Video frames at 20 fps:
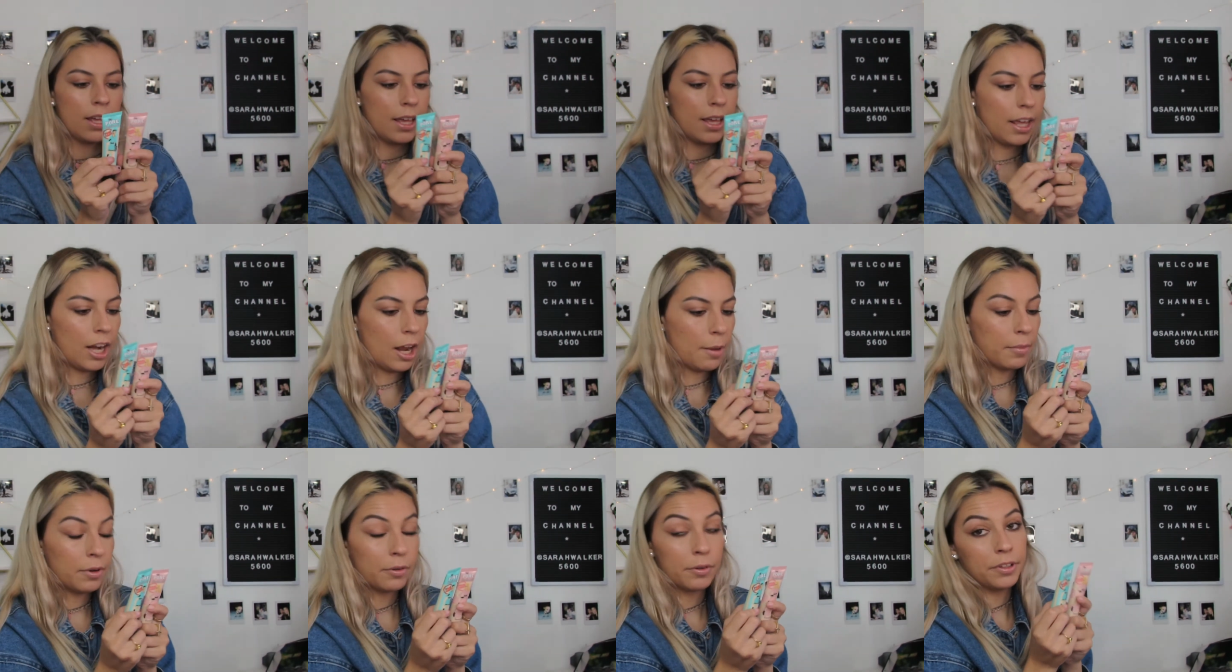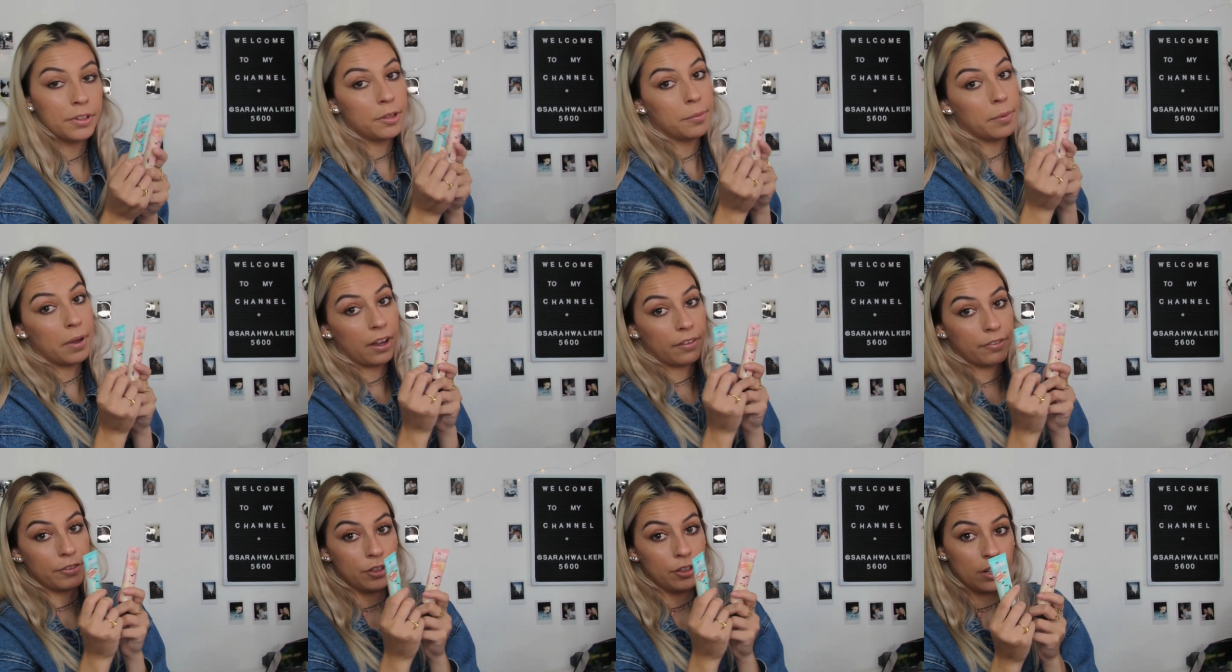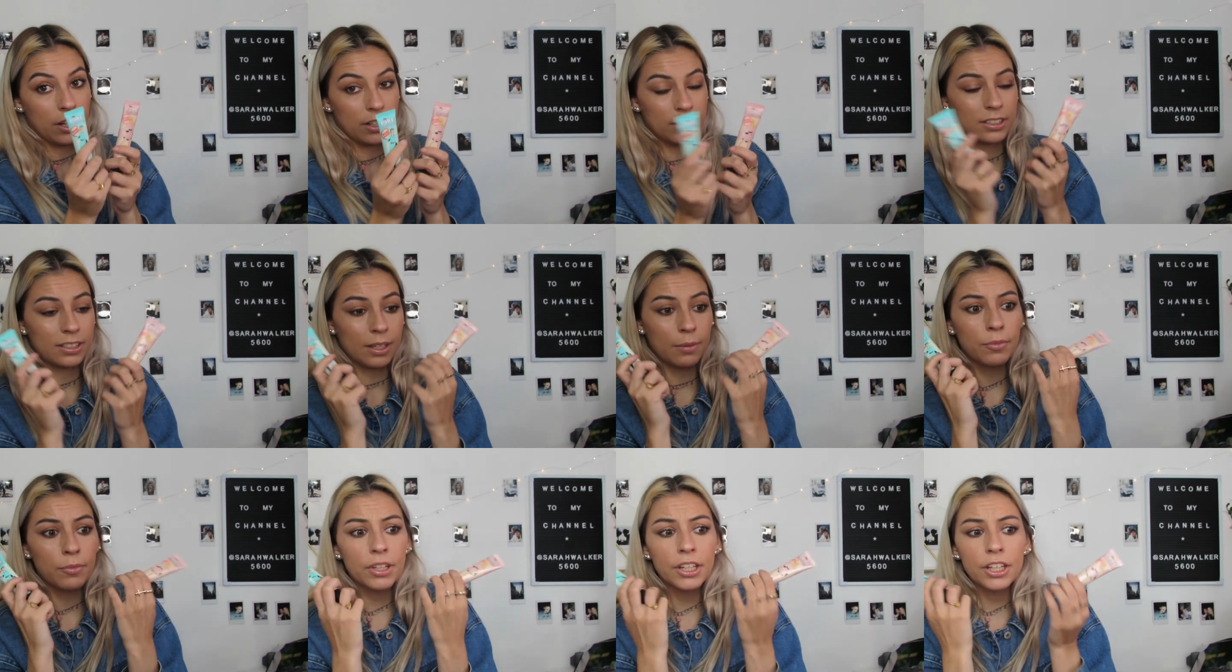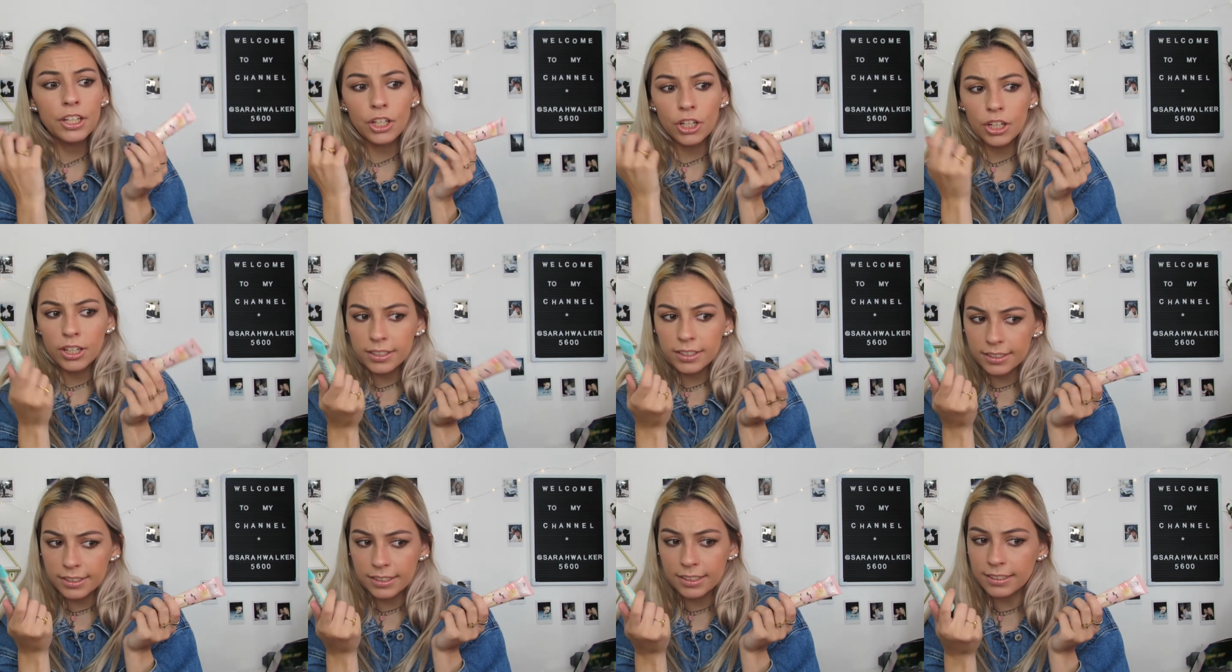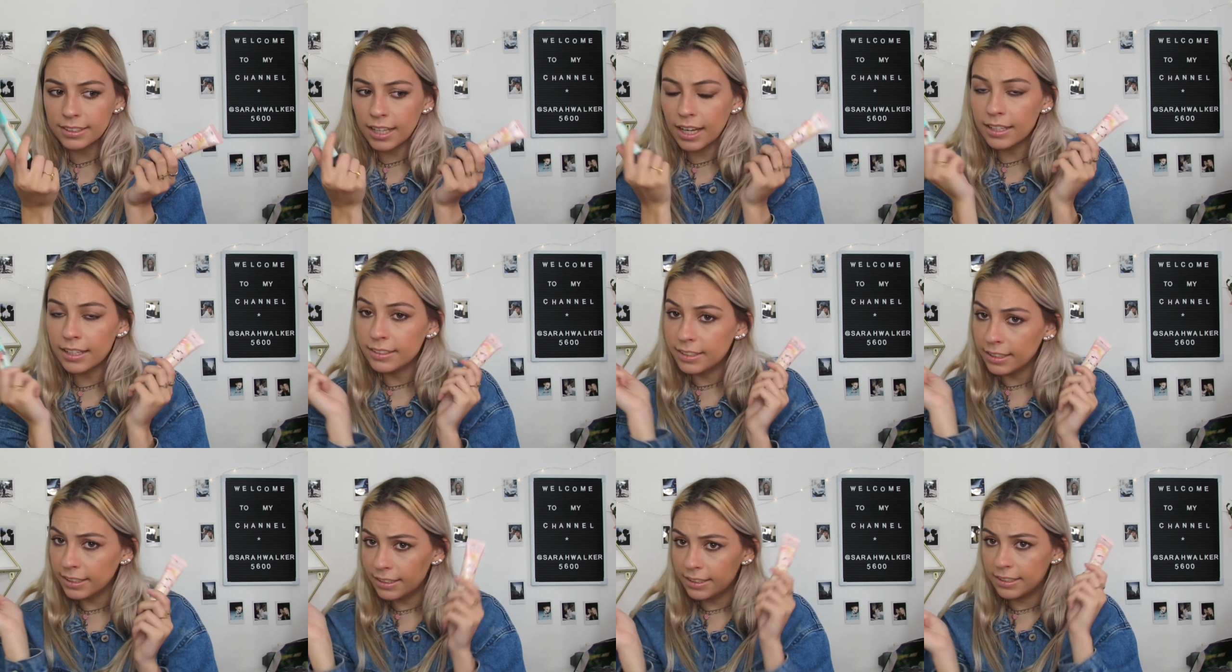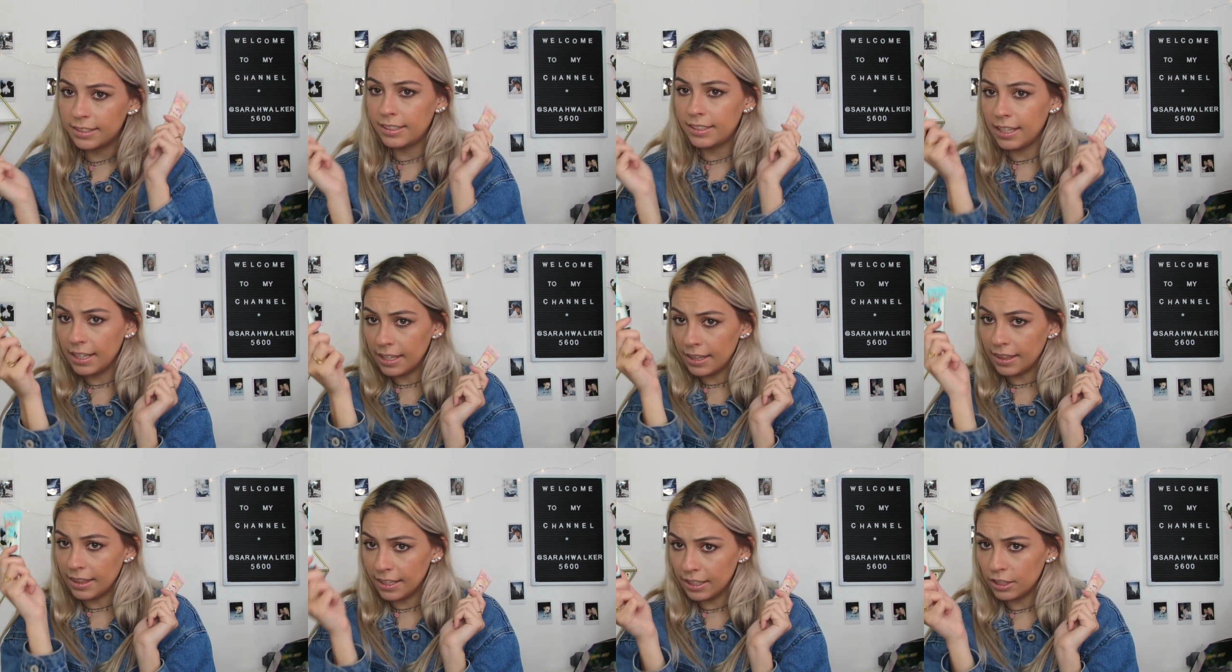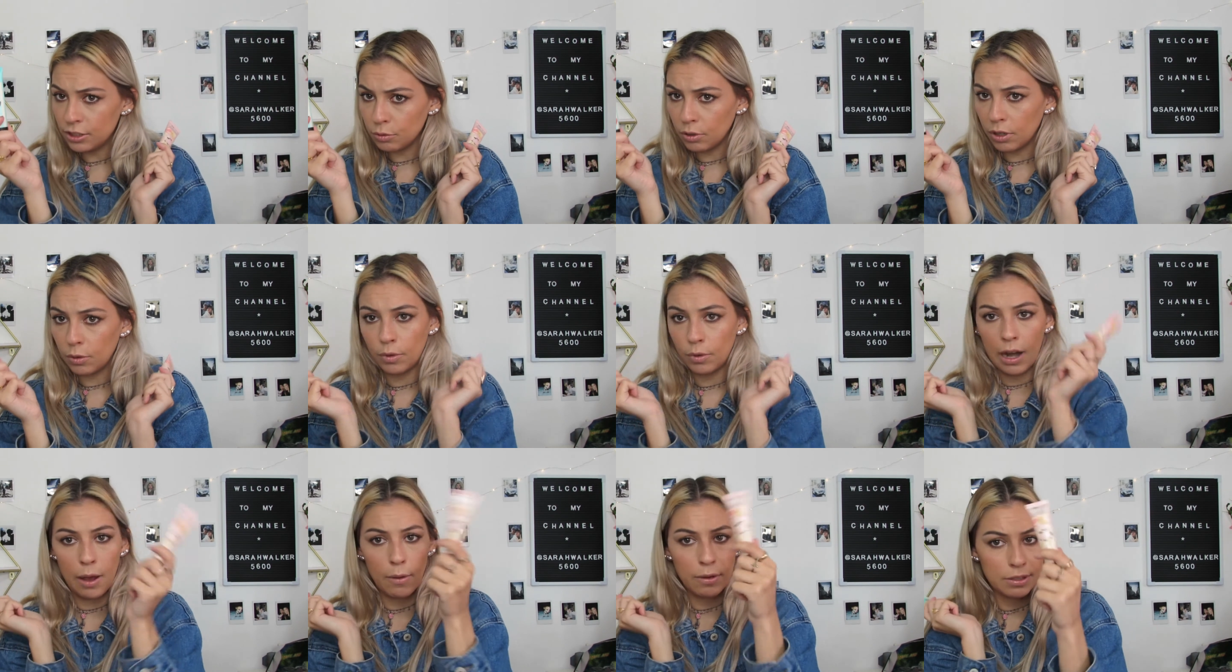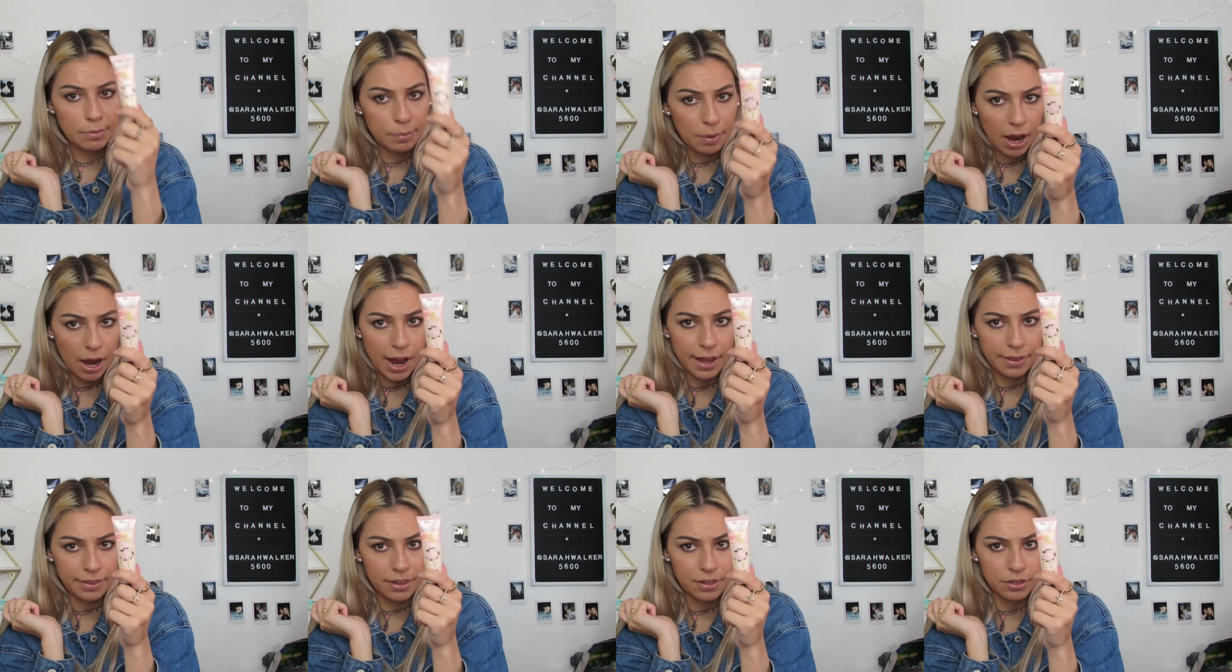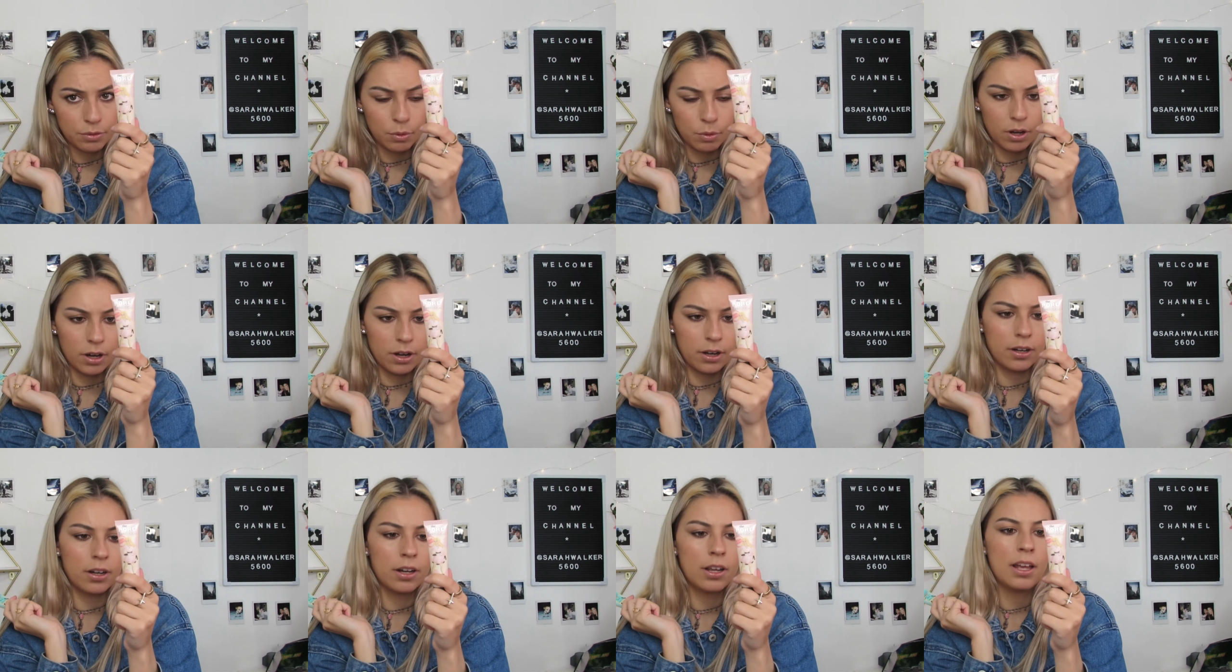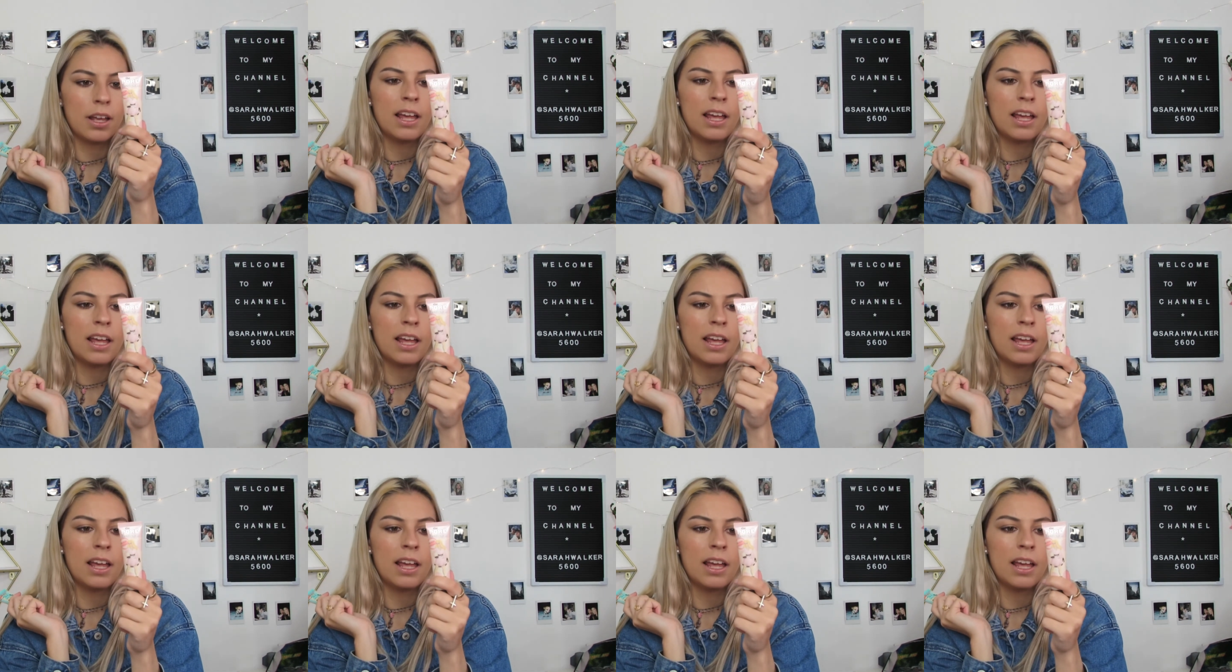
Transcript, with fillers: And I'm going to read the back for you guys because I'm really curious because I did see this one when I was buying this one.